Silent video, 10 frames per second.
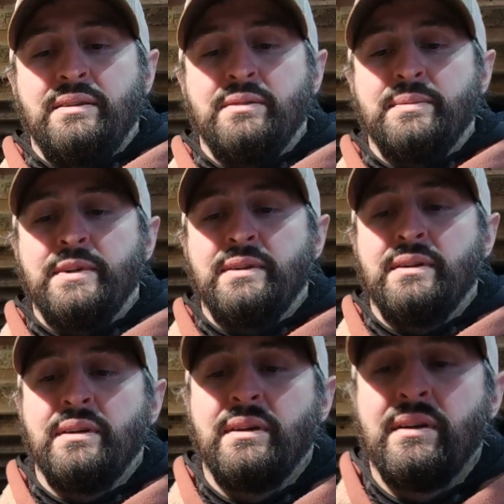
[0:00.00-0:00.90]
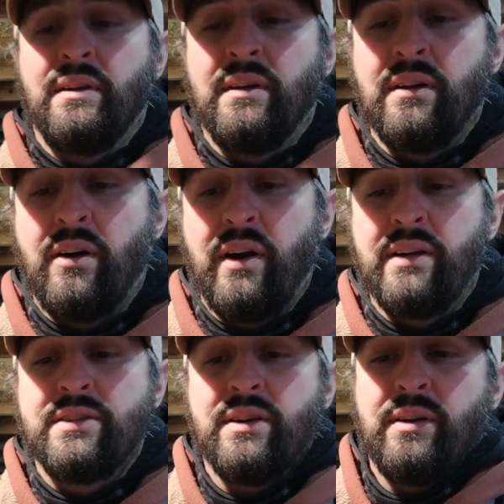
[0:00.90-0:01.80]
You know what I mean? All
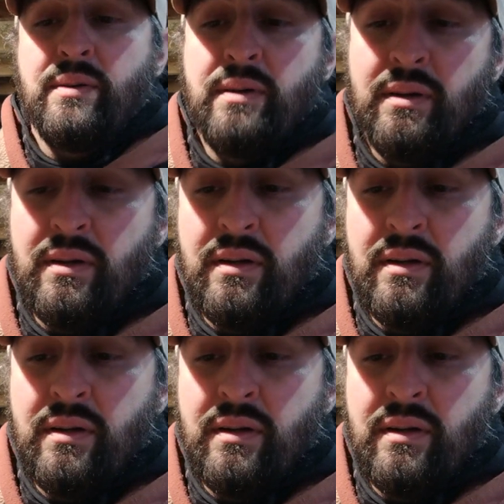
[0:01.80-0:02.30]
right, so